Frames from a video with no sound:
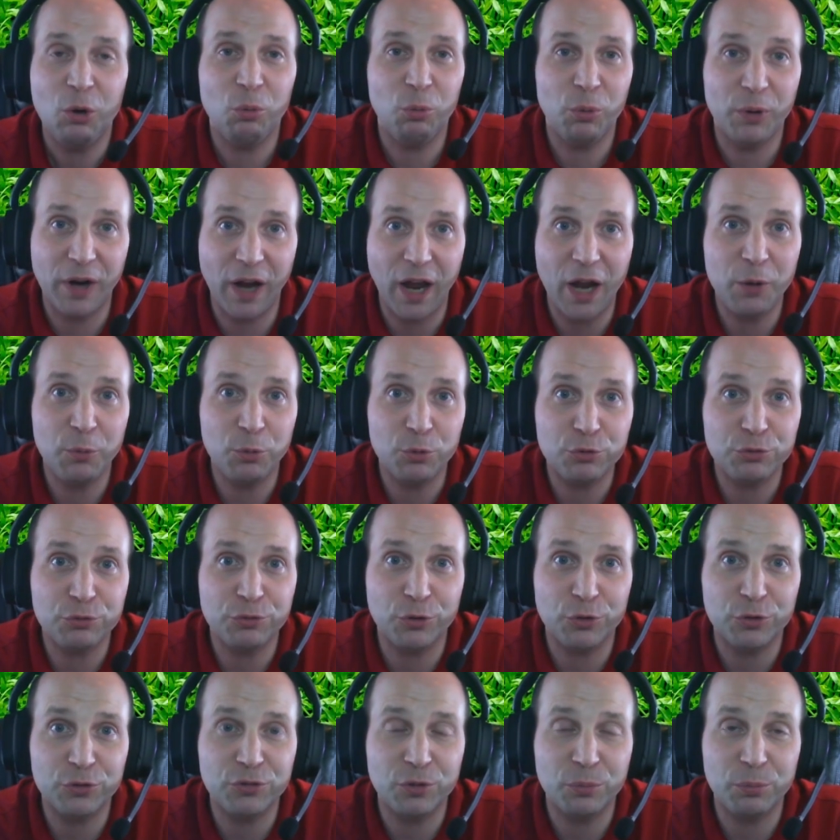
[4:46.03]
When I was
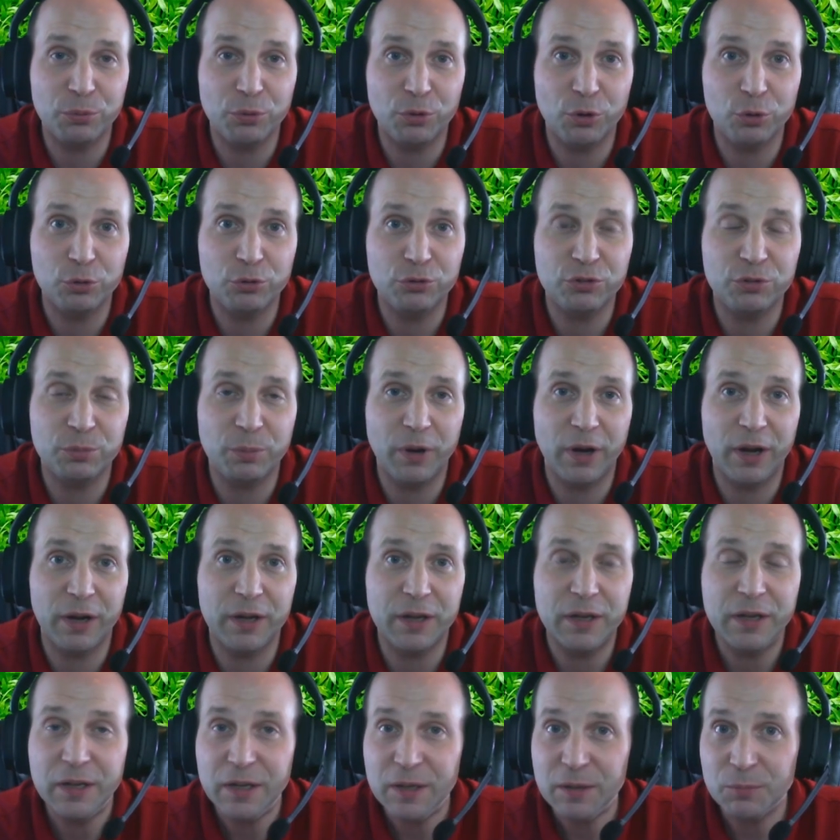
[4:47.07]
first approached
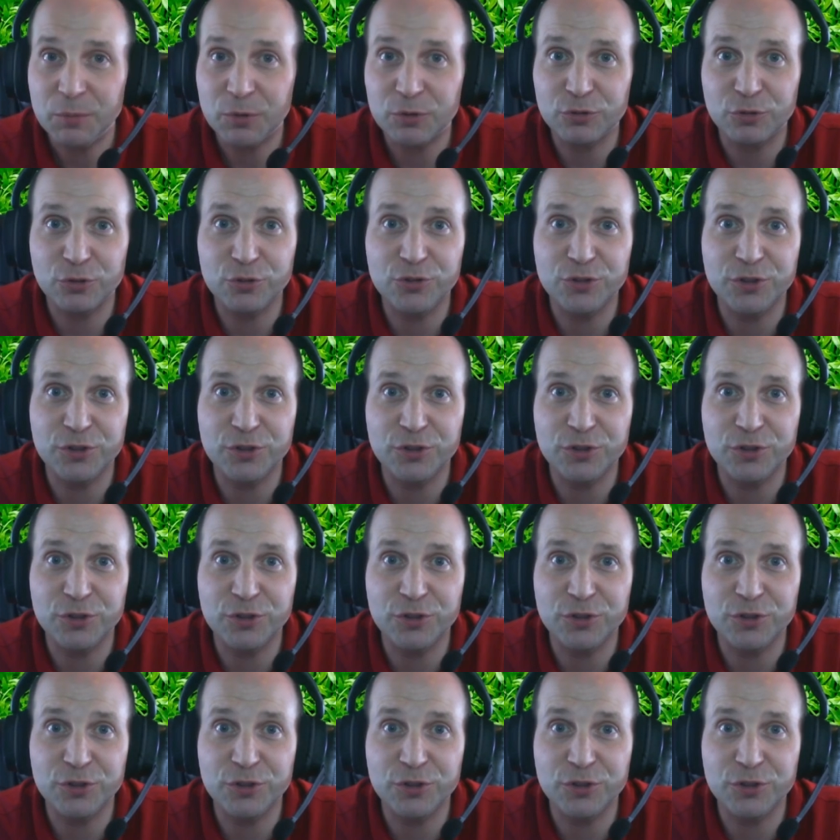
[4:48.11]
by Mr.